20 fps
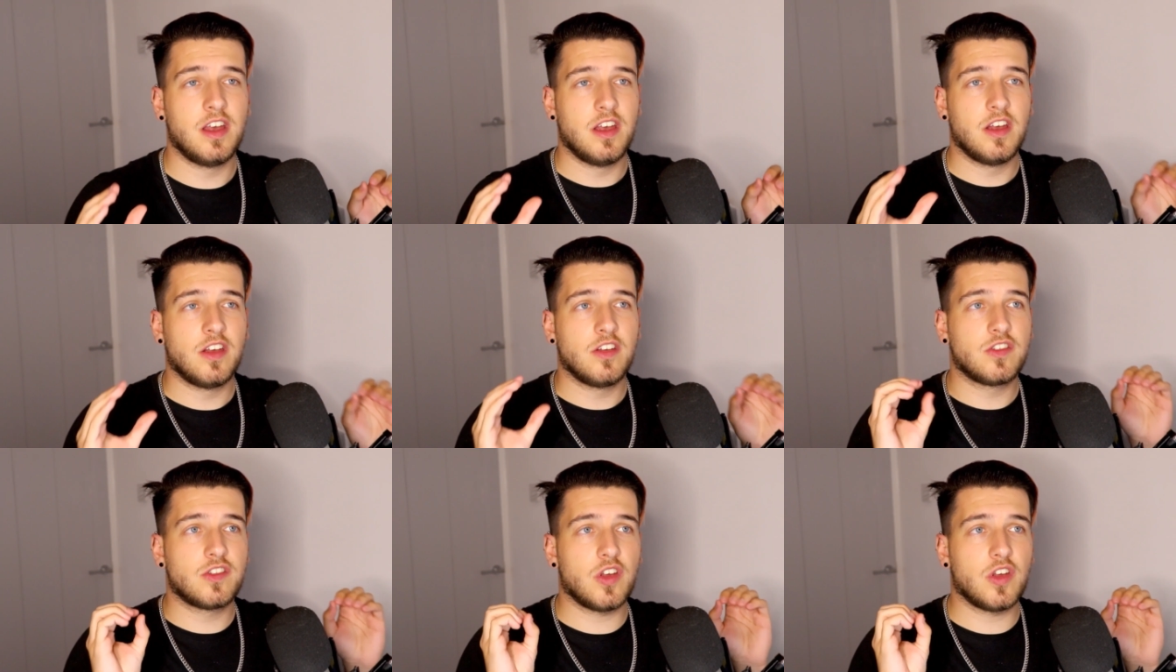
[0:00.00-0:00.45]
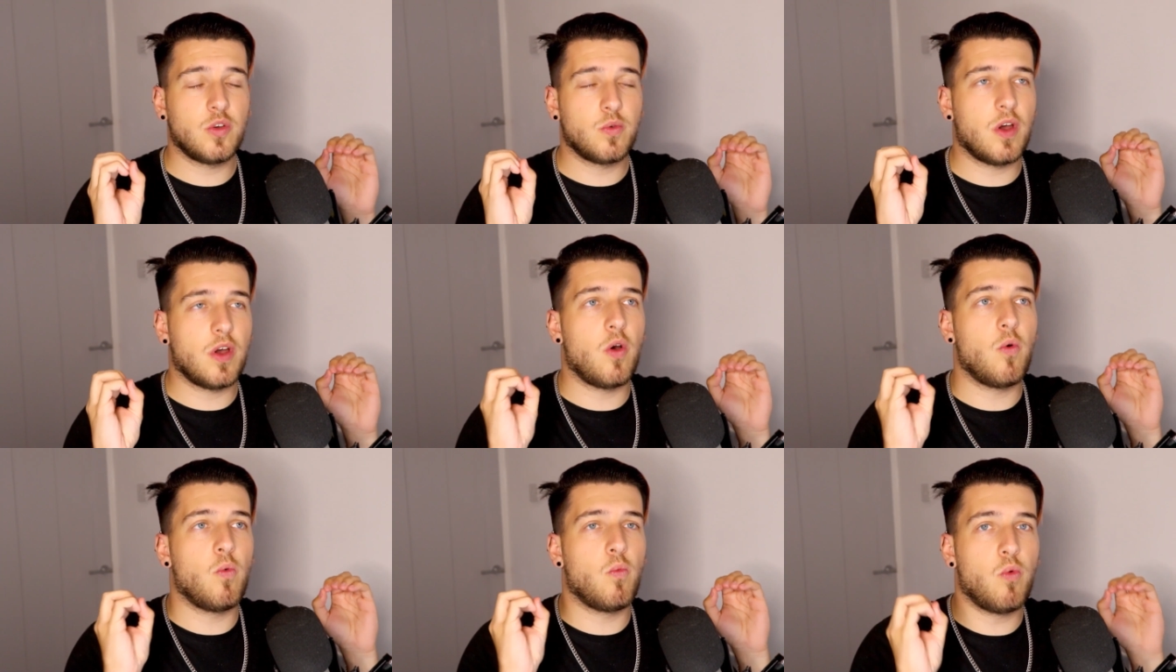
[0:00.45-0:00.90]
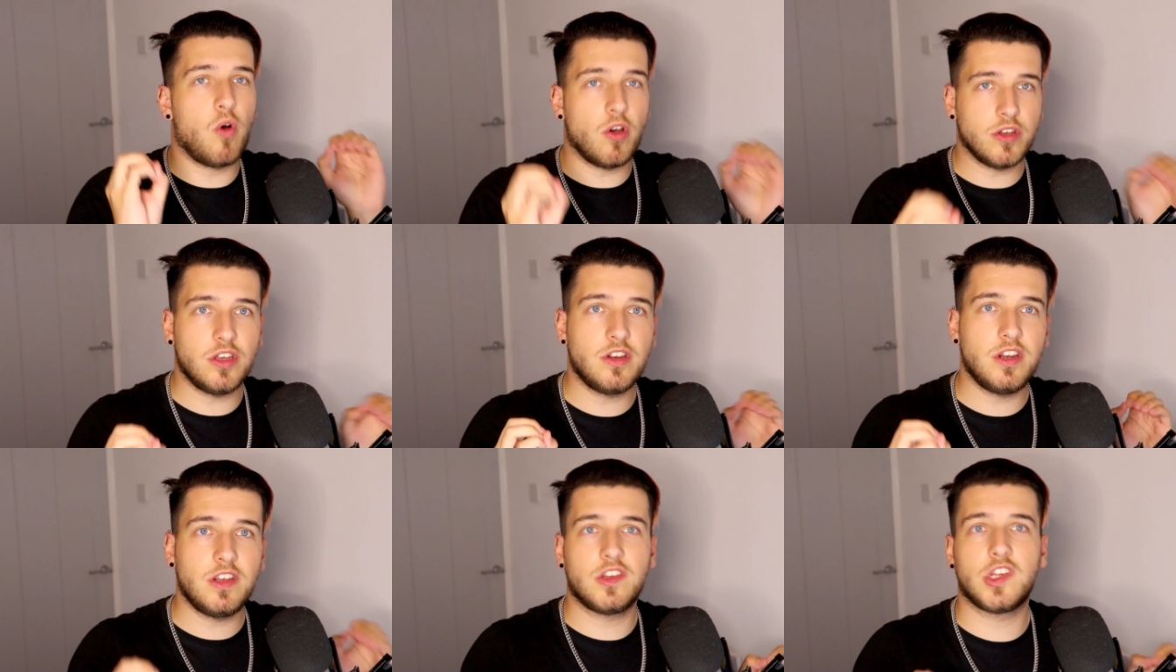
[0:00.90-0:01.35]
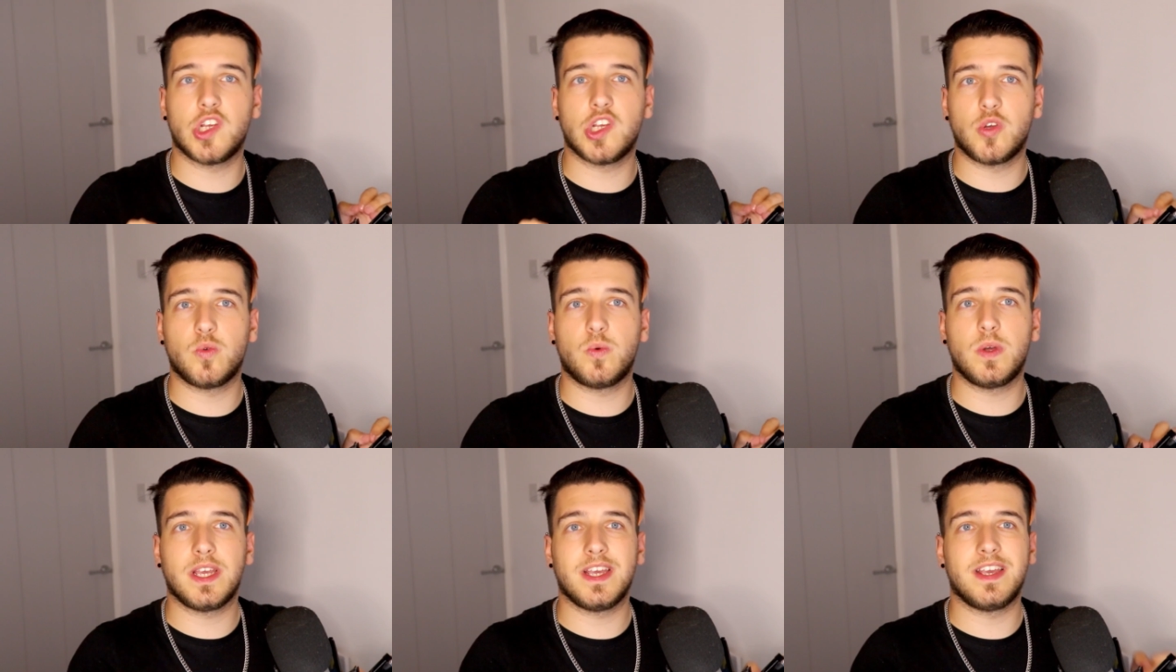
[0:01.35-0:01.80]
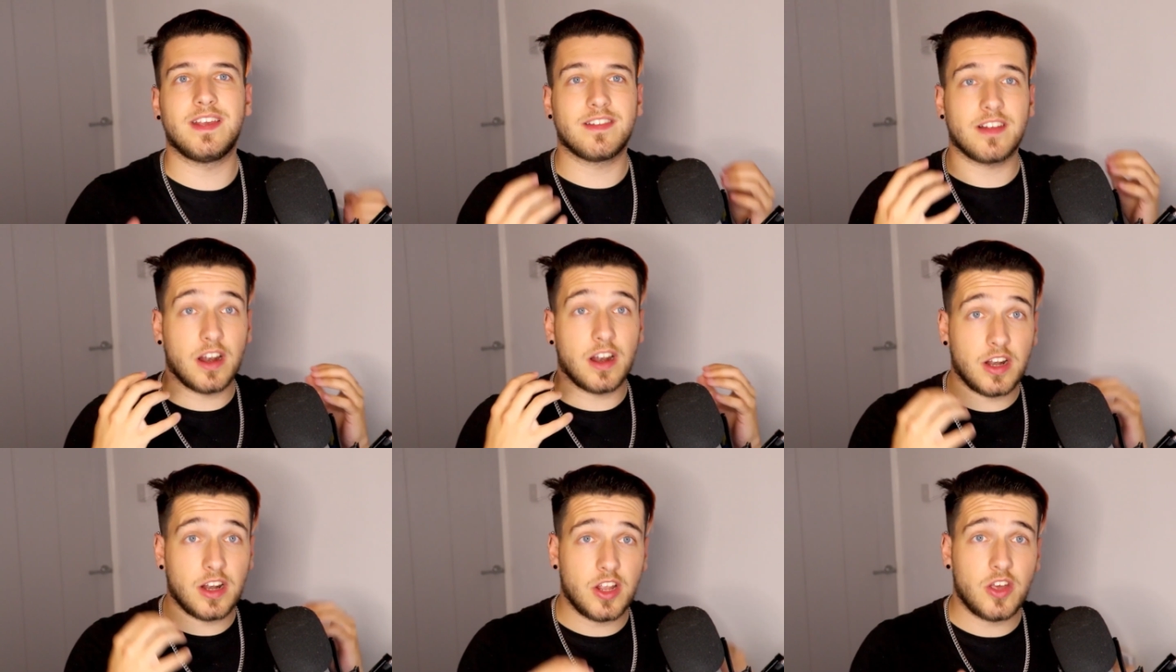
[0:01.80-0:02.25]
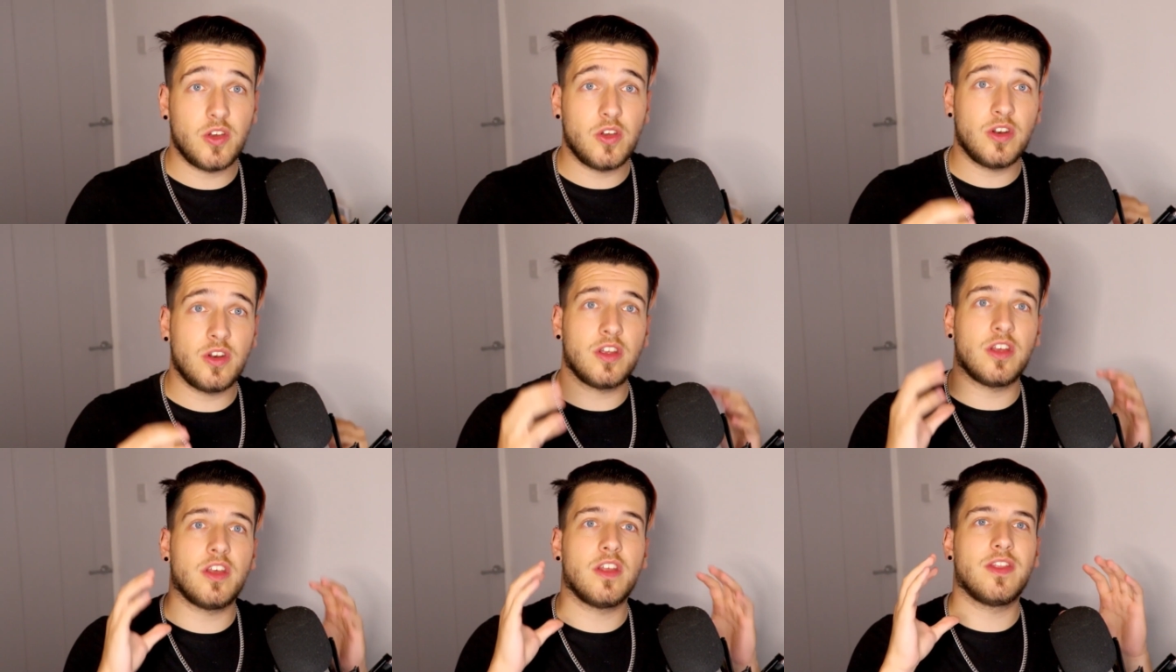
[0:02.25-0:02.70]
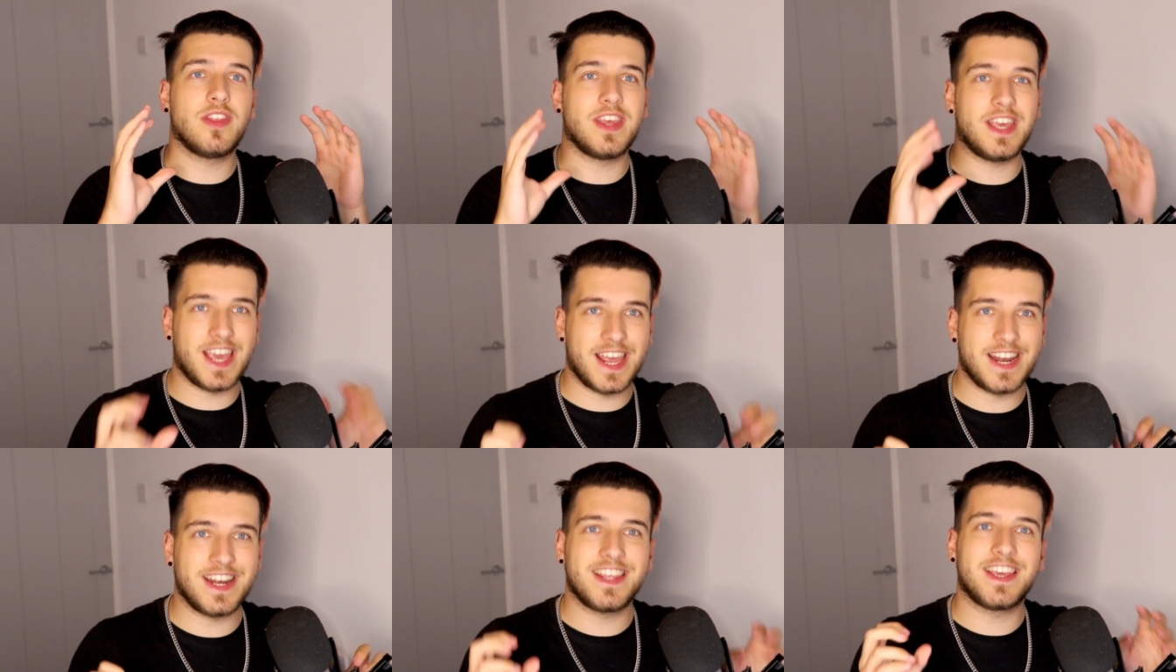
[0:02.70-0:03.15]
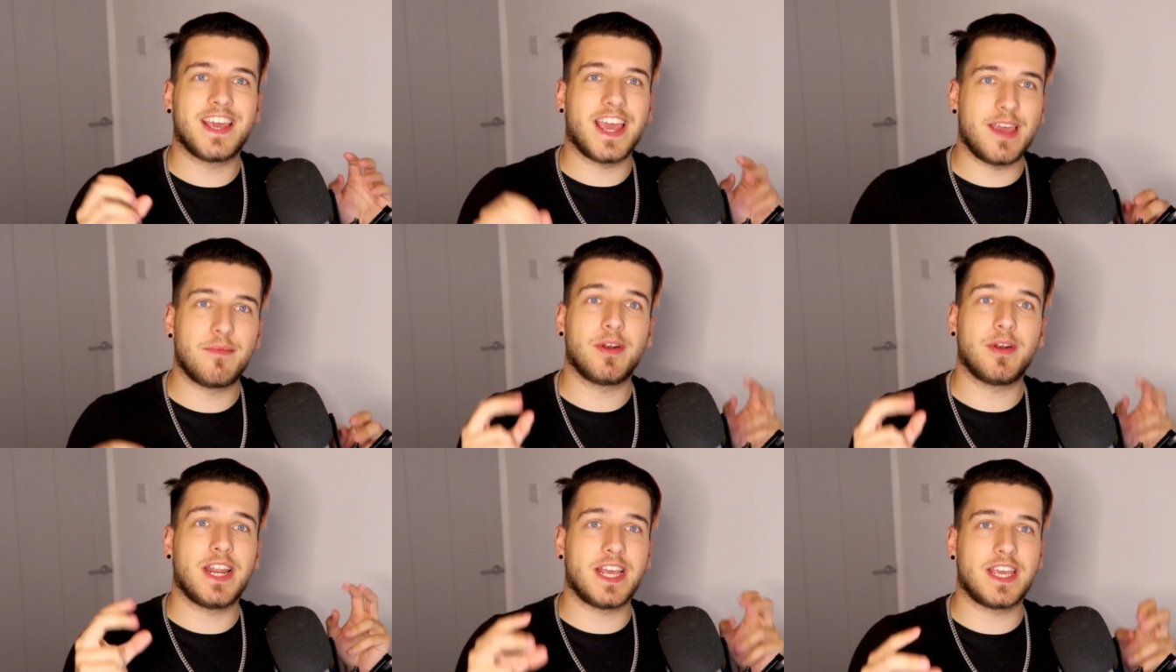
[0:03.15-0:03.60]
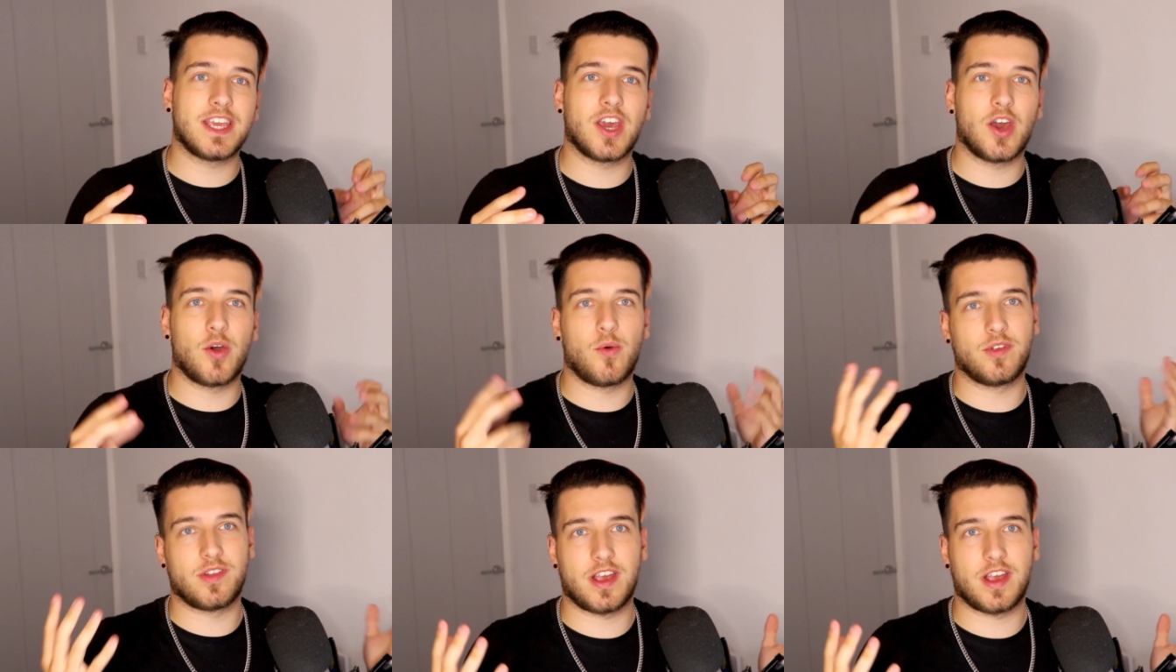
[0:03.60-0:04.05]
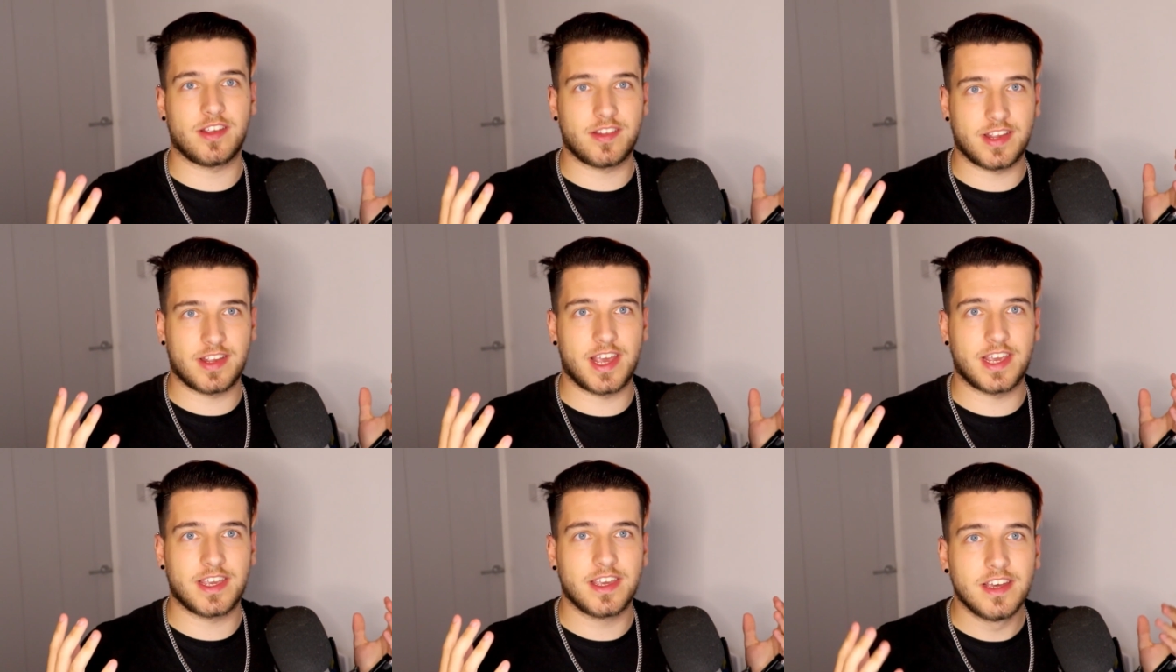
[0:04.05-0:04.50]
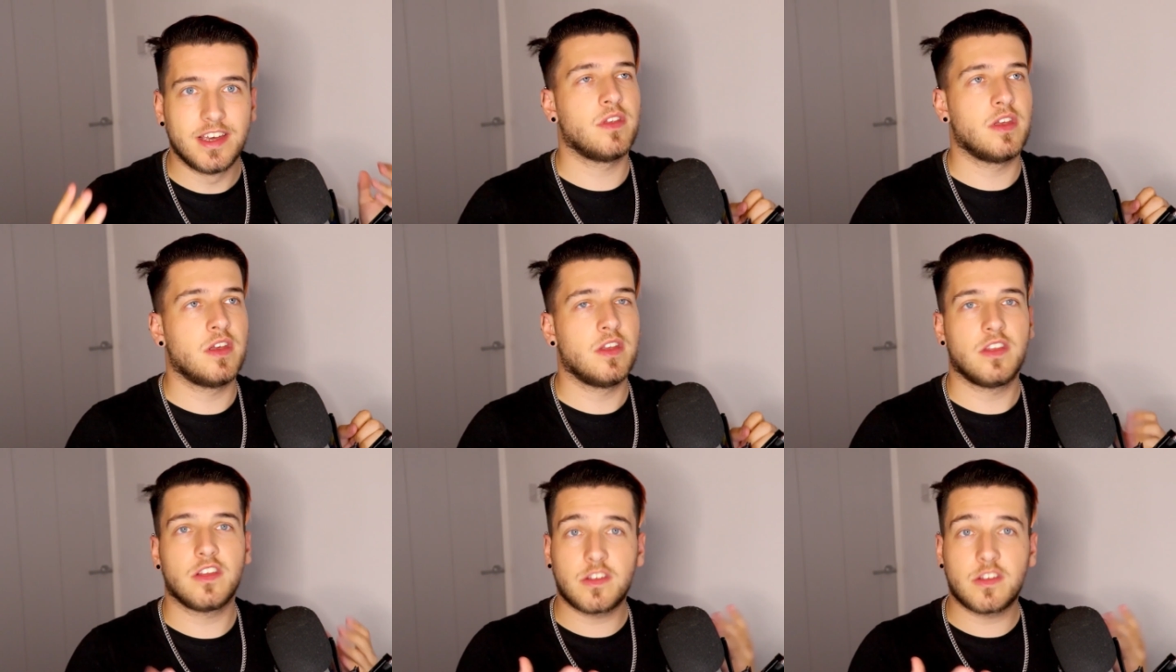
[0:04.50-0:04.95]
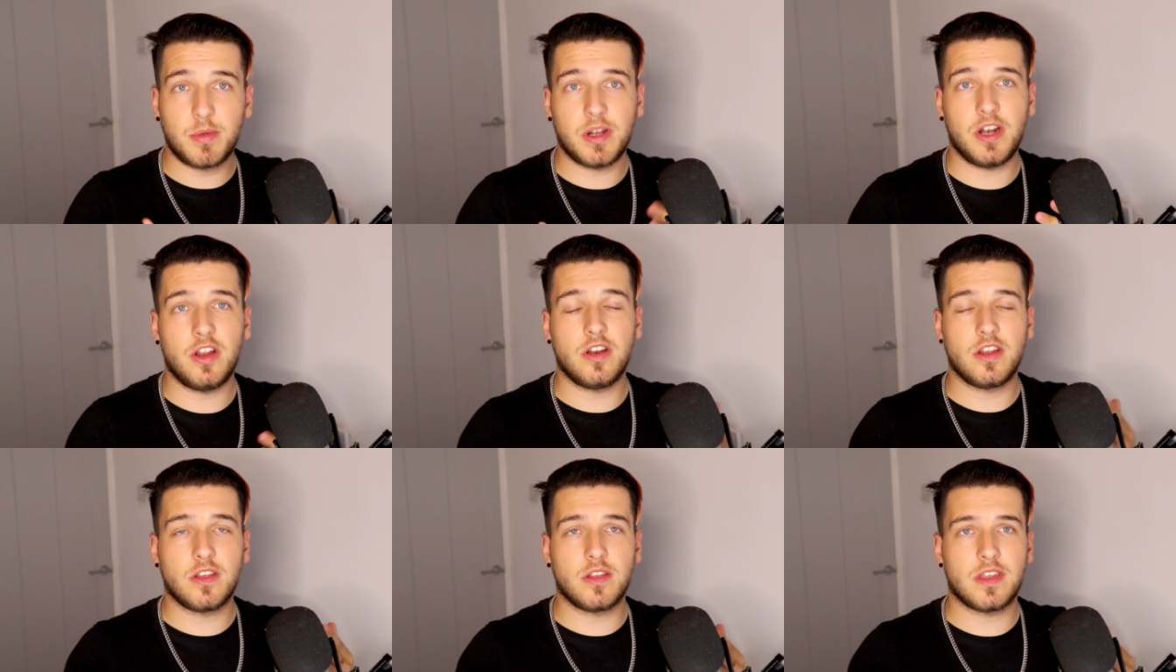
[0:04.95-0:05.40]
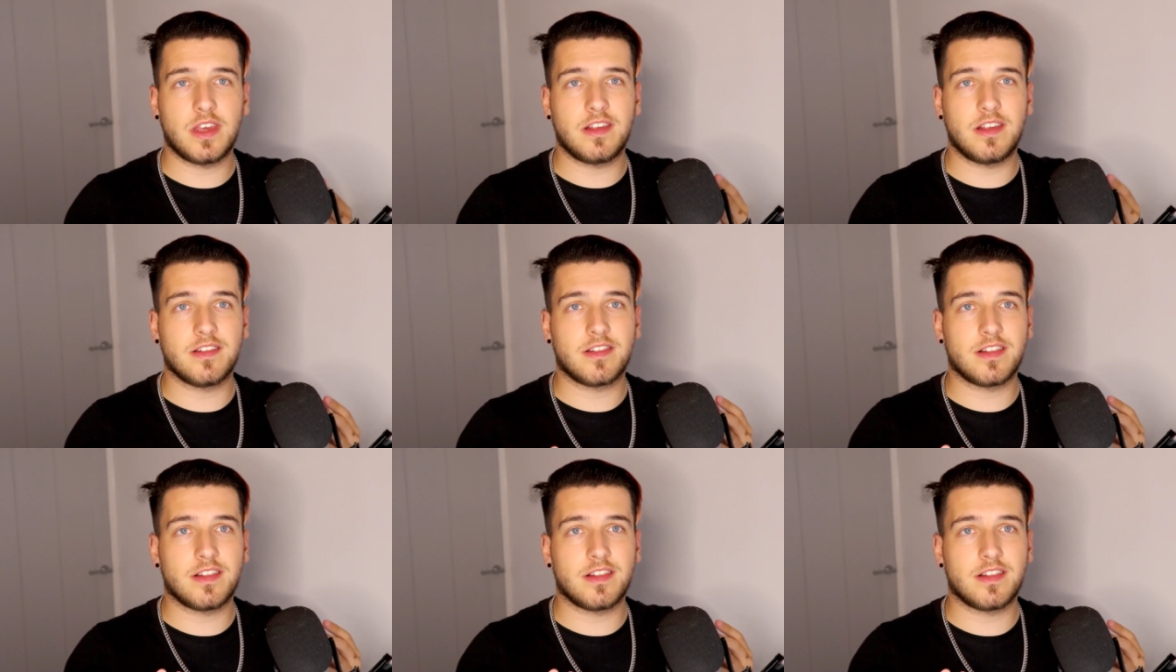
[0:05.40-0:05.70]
So what you need to do is learn the in-game lingo, as I say. This could be learning things